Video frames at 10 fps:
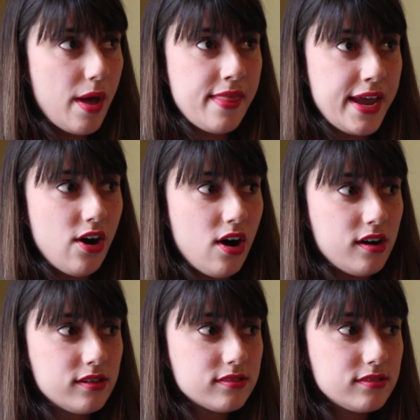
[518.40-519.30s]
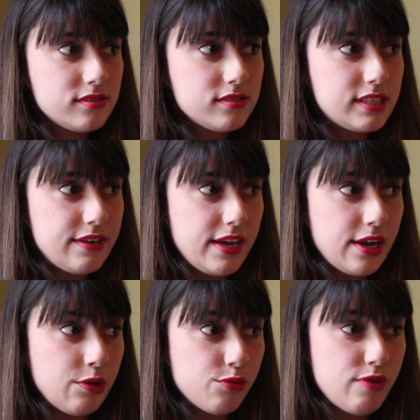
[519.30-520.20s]
when they are
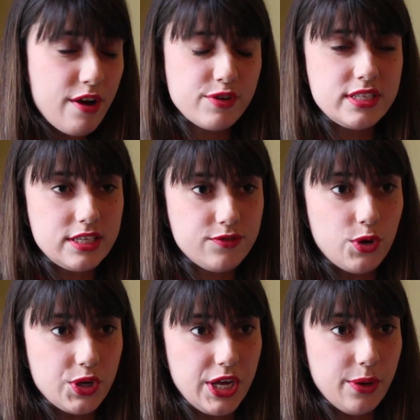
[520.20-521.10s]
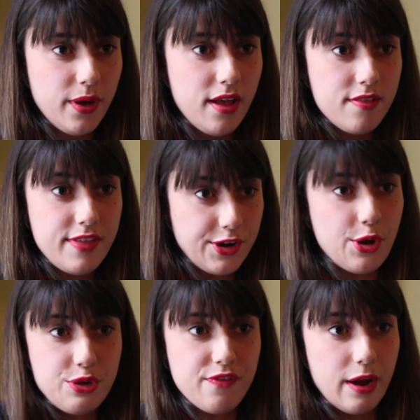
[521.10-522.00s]
giving references for you, they
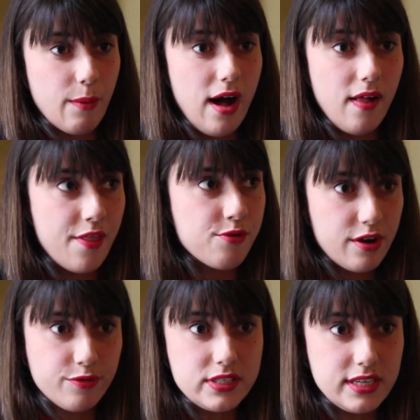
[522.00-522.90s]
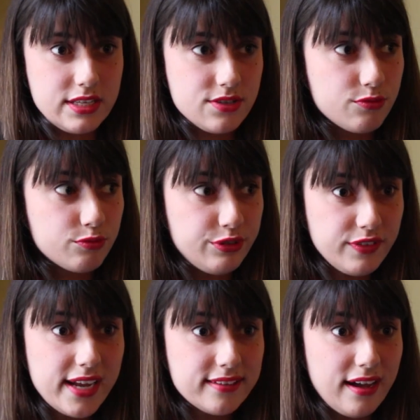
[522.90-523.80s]
know you very well and the references
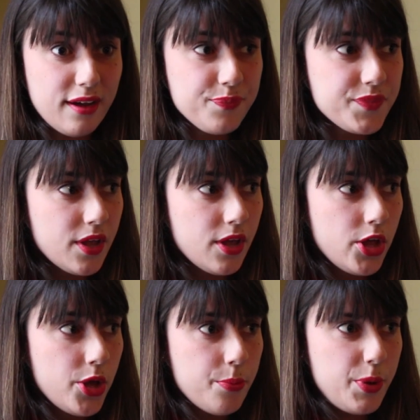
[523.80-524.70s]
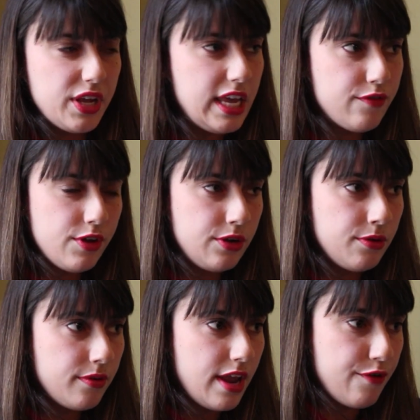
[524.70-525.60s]
reflect that. But
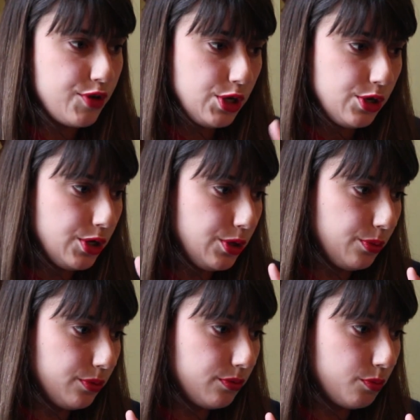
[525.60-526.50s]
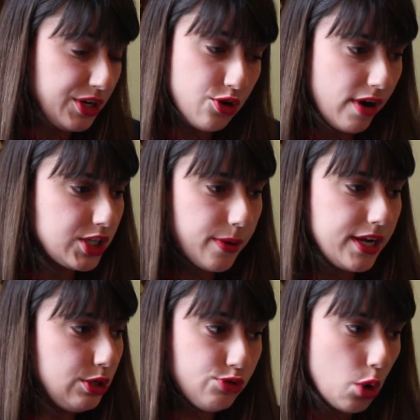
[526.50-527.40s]
even if when you
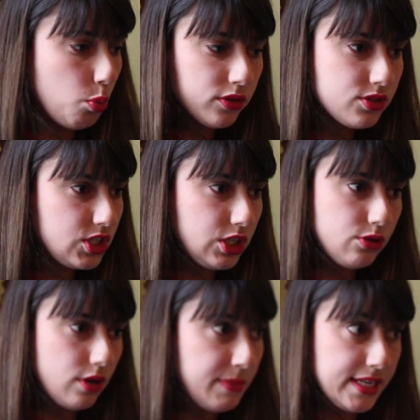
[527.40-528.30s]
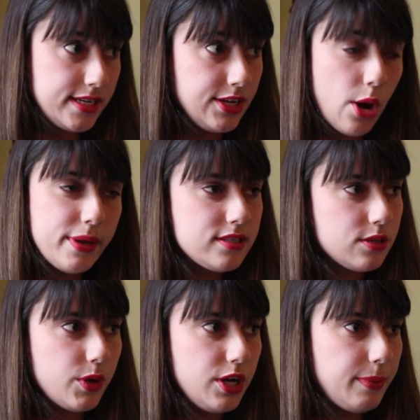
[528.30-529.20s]
graduate, you don't want to immediately go into
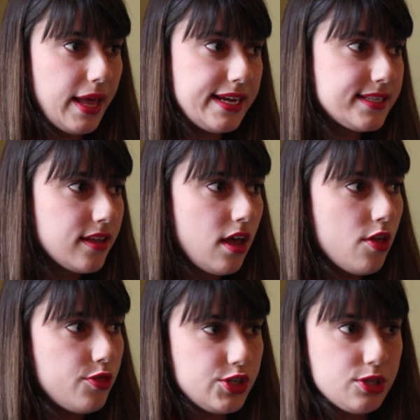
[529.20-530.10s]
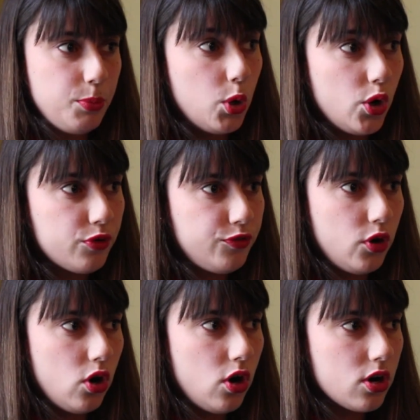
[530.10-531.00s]
the workplace, the support
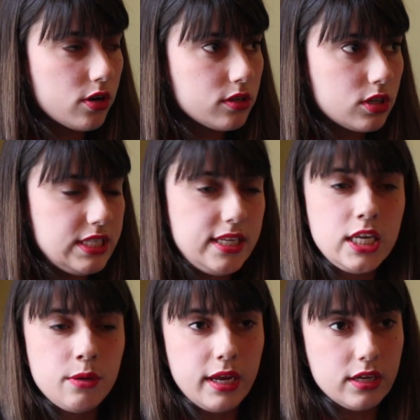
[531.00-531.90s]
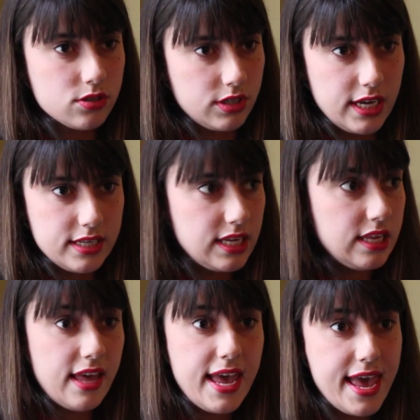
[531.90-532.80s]
for continuing studies,
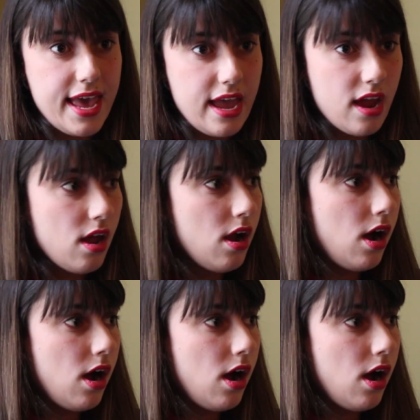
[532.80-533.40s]
either here,